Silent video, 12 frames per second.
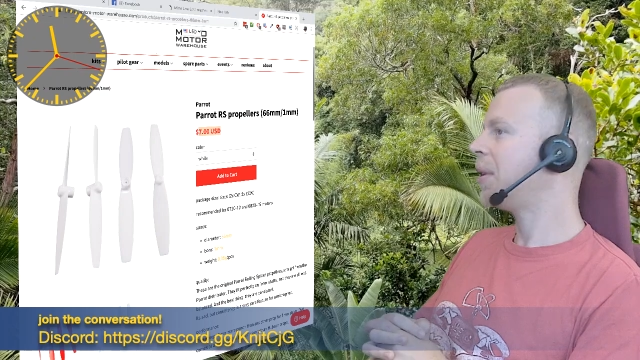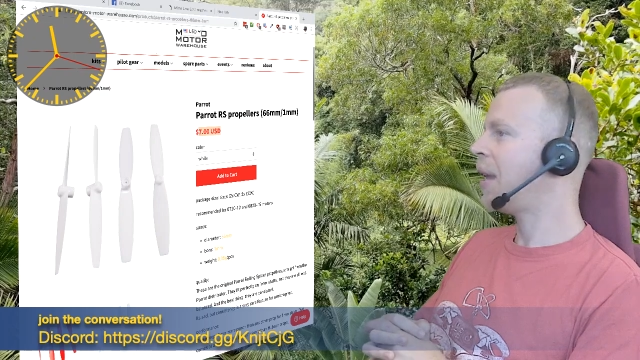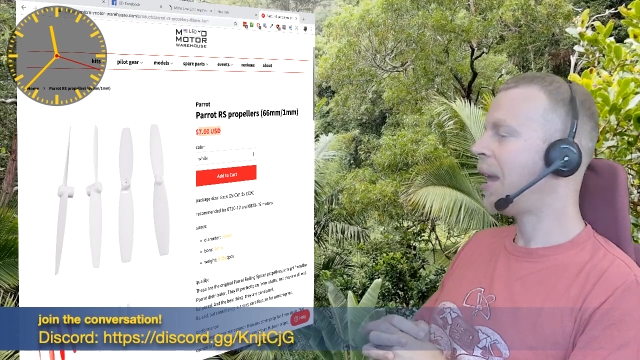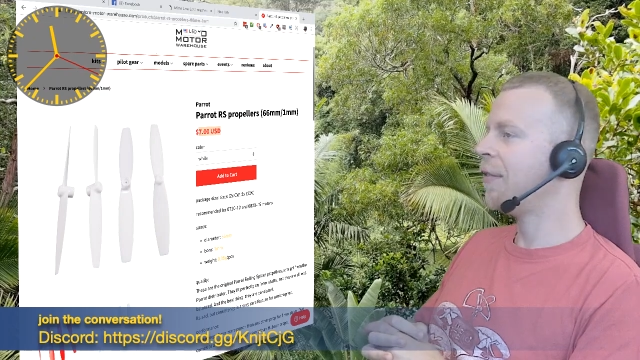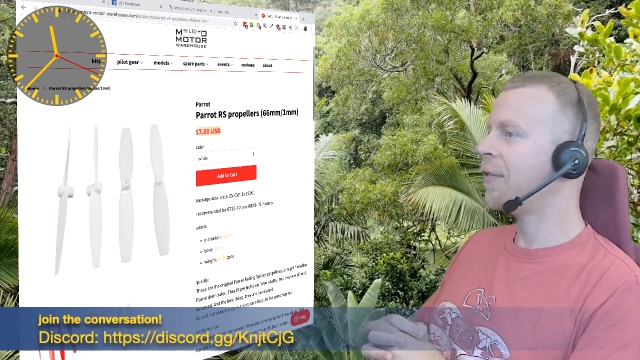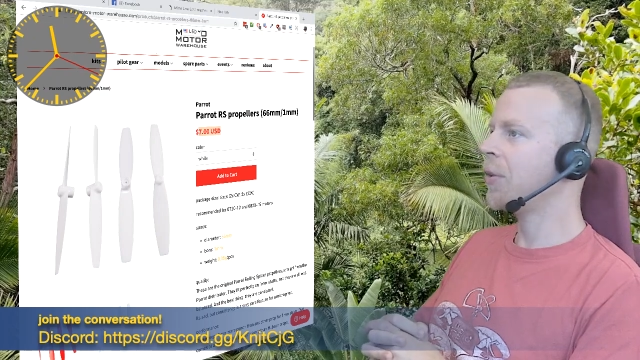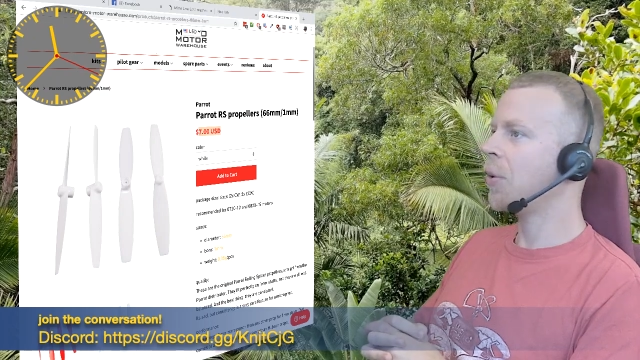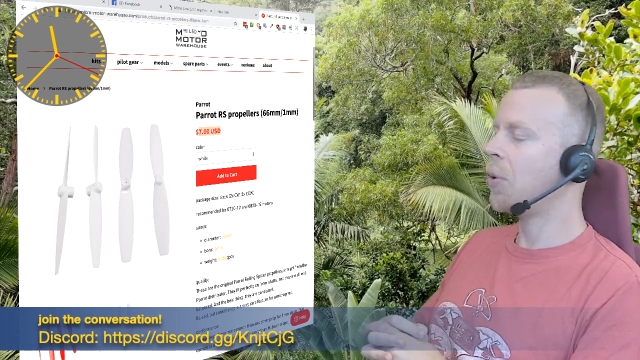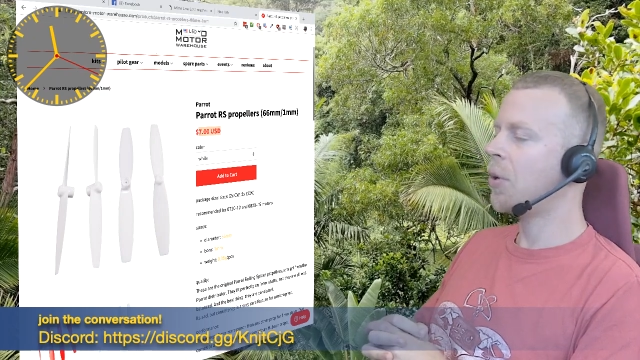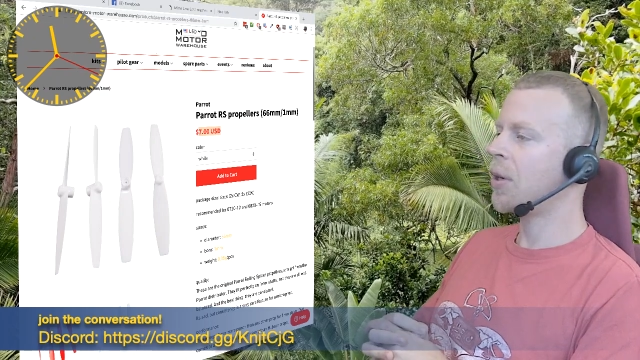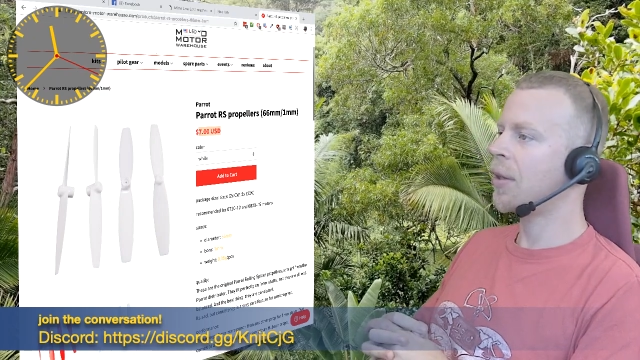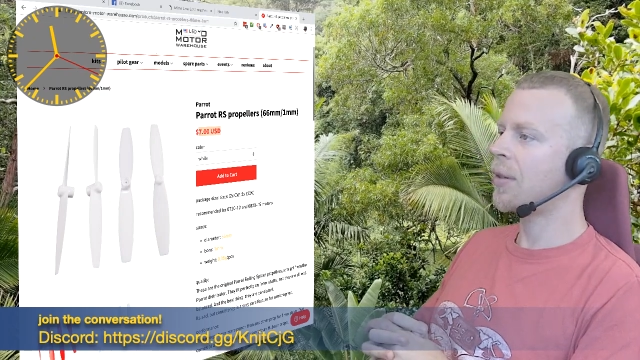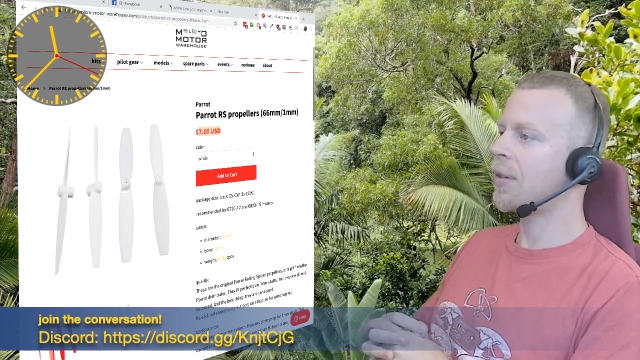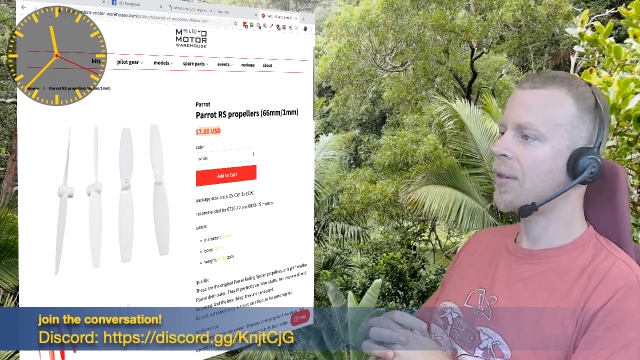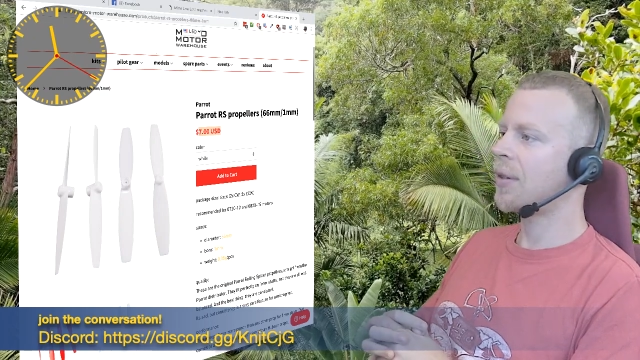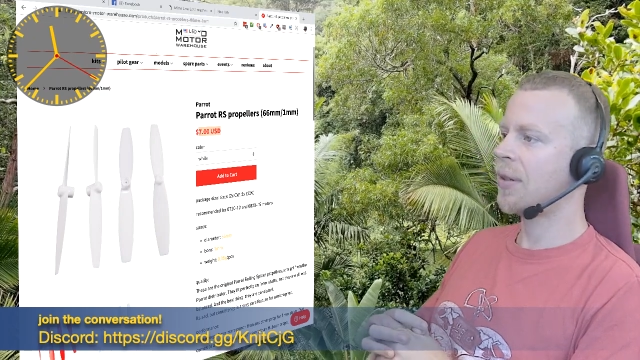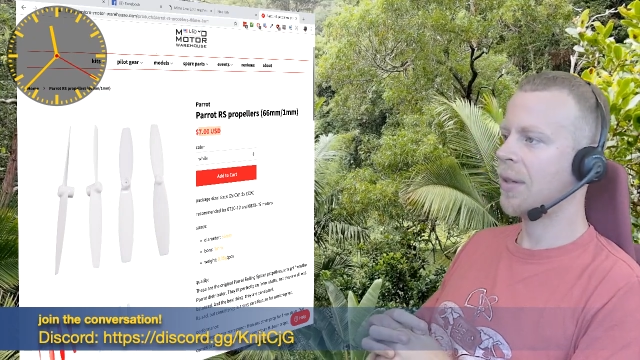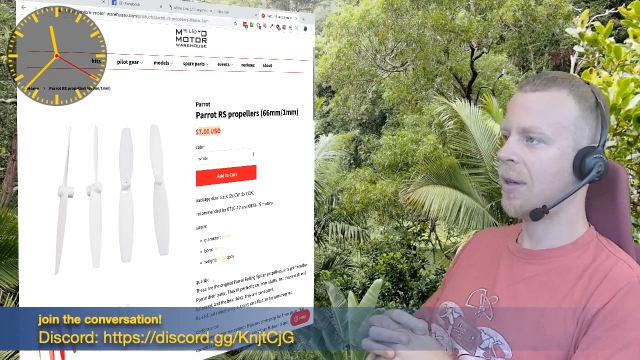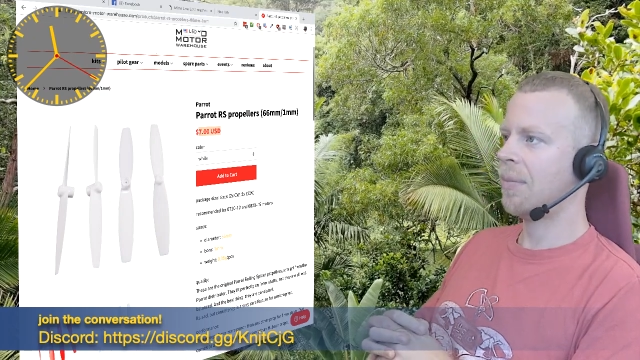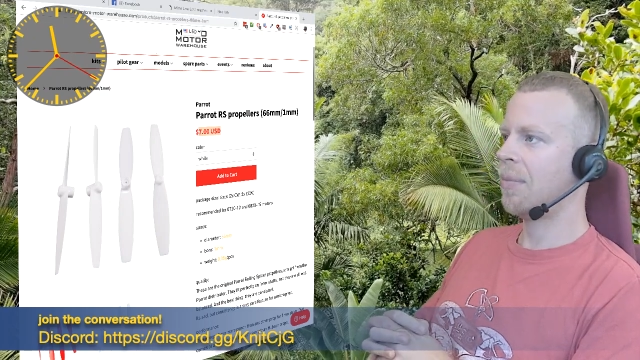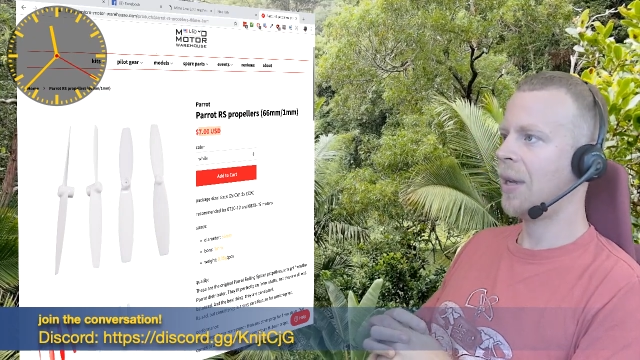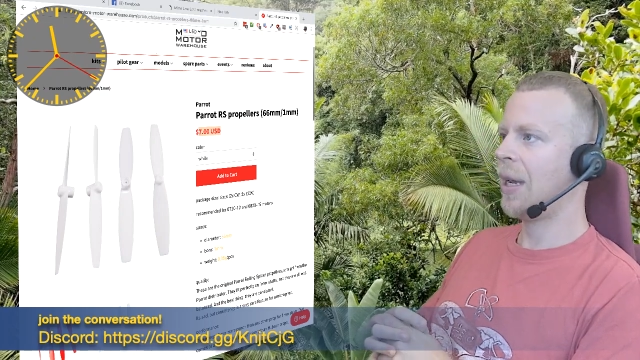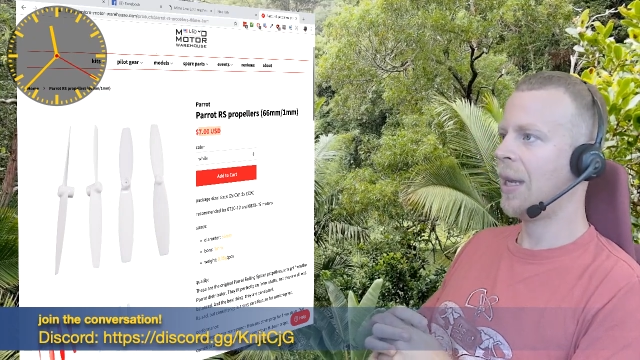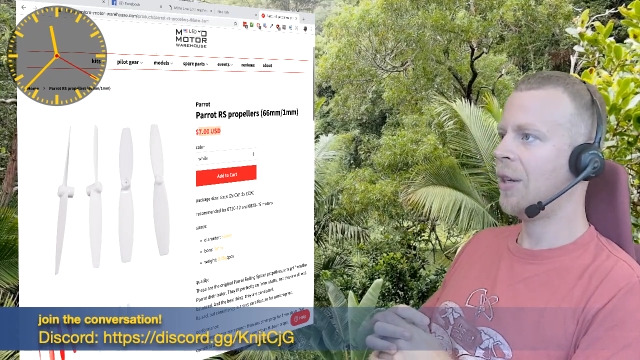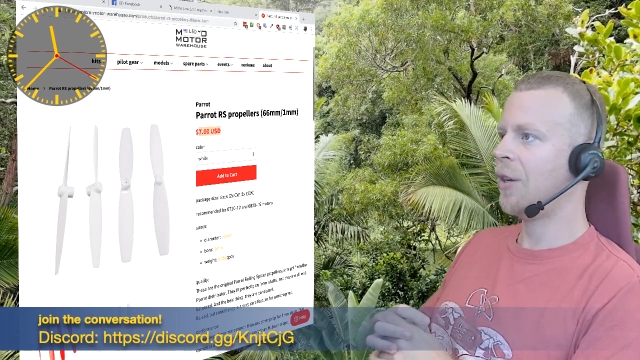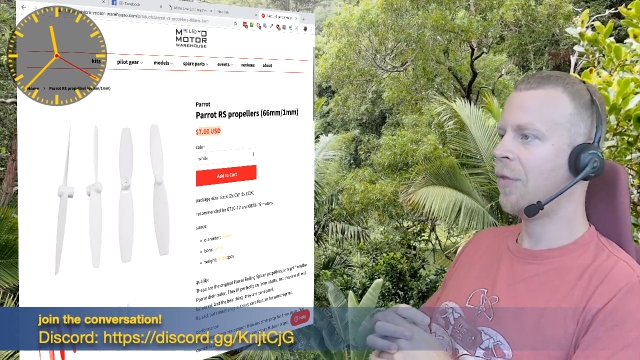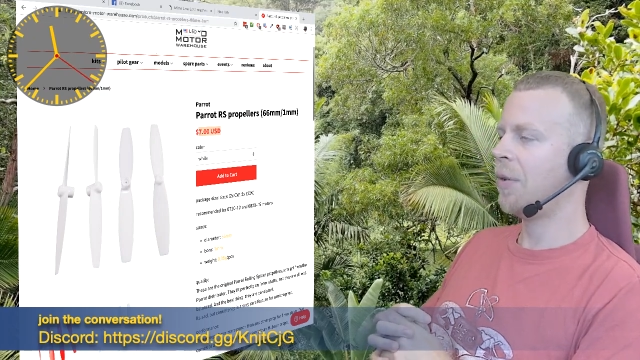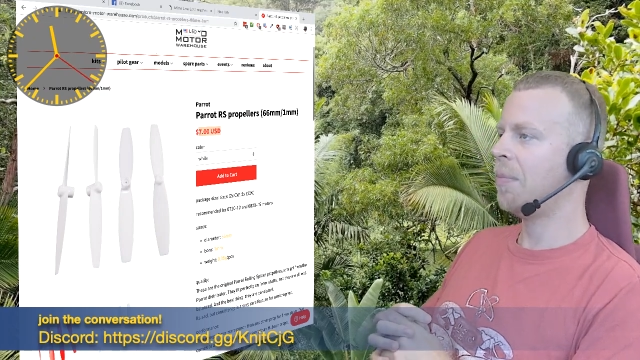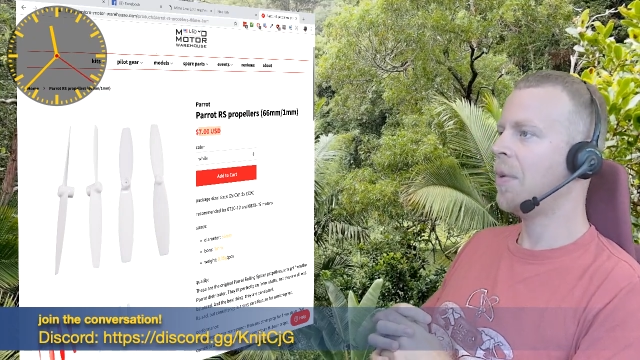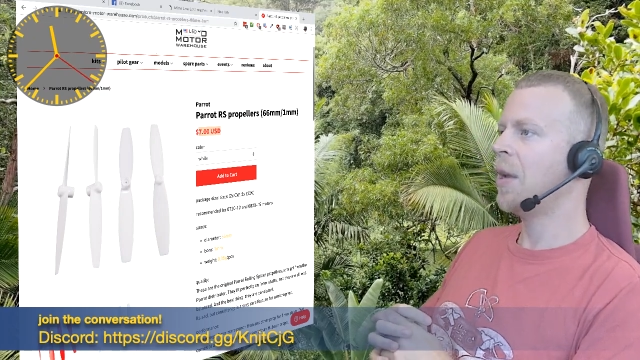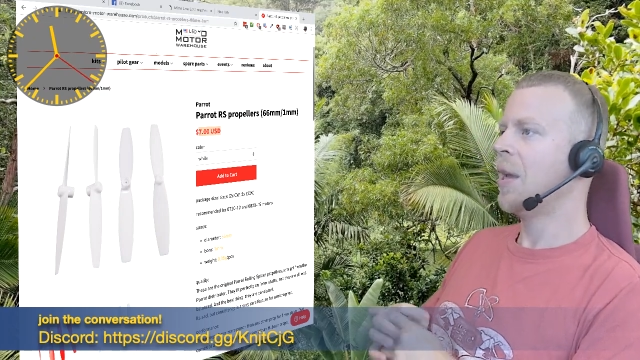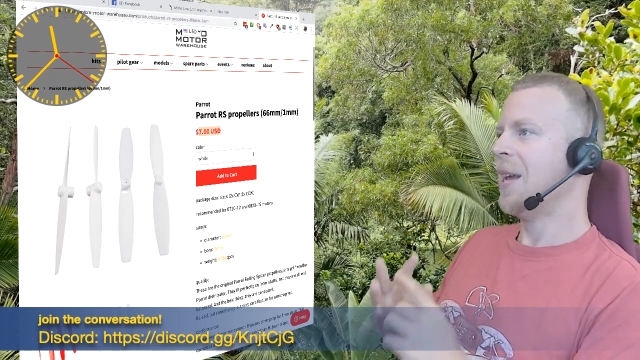but haven't ordered any of them.